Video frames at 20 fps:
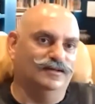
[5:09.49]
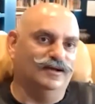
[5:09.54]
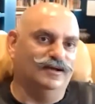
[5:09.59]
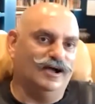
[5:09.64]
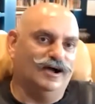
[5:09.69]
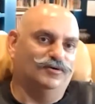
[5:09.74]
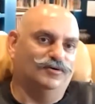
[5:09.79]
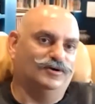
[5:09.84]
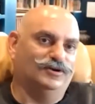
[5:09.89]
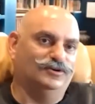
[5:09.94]

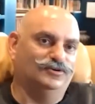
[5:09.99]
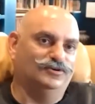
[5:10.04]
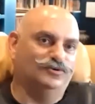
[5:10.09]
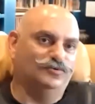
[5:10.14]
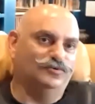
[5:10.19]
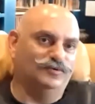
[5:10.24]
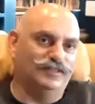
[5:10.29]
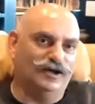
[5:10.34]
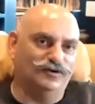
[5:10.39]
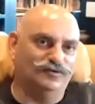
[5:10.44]
How can you do
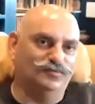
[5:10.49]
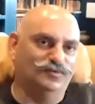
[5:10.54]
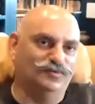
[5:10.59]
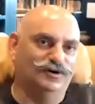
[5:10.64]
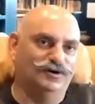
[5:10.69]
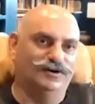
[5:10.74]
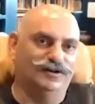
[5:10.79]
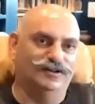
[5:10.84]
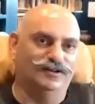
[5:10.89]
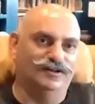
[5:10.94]
without
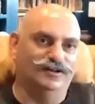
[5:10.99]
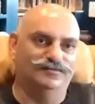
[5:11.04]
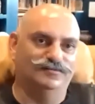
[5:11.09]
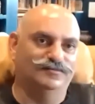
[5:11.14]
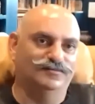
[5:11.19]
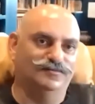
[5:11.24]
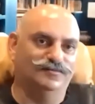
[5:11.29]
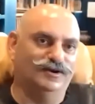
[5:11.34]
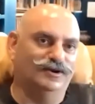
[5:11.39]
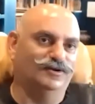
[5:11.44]
Word and
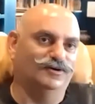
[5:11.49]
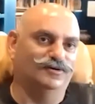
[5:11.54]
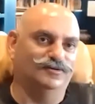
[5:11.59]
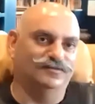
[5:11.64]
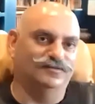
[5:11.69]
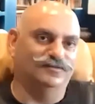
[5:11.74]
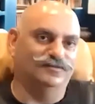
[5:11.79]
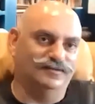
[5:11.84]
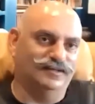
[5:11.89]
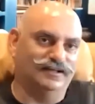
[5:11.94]

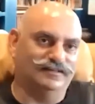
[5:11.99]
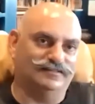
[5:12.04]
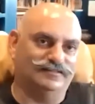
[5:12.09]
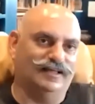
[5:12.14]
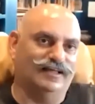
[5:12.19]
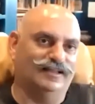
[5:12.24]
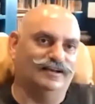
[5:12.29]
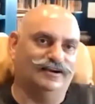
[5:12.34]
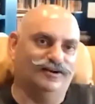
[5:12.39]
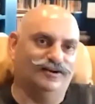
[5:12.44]
Windows and
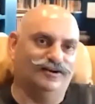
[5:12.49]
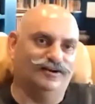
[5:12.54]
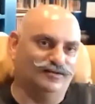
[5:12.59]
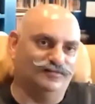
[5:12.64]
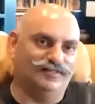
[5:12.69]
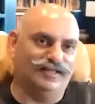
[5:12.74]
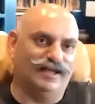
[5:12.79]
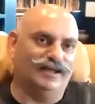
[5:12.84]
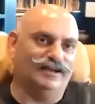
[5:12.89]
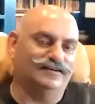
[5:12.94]
Excel and all of
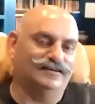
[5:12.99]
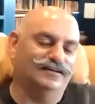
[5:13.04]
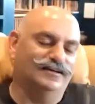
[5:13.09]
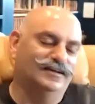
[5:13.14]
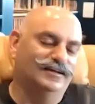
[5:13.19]
that?